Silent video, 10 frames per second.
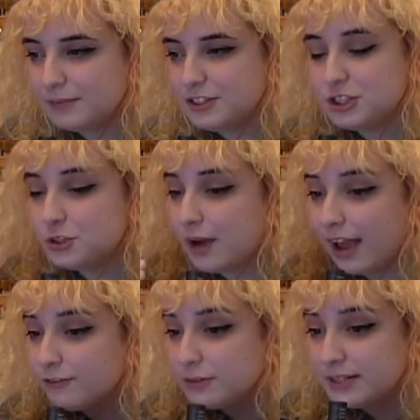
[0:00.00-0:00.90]
Did you
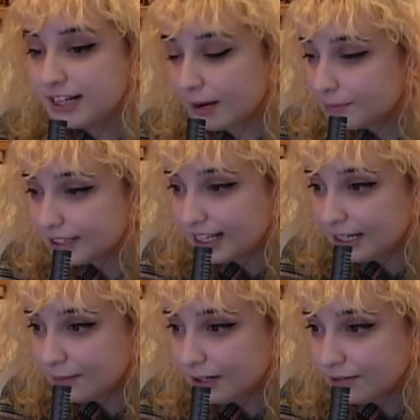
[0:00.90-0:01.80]
ever meet up with
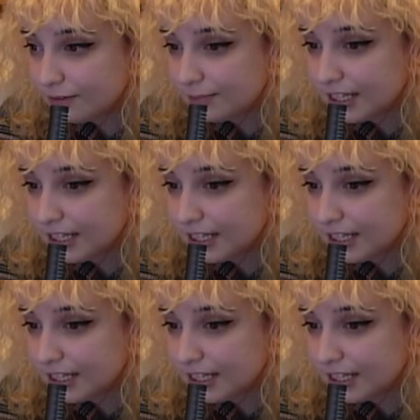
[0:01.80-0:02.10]
anyone from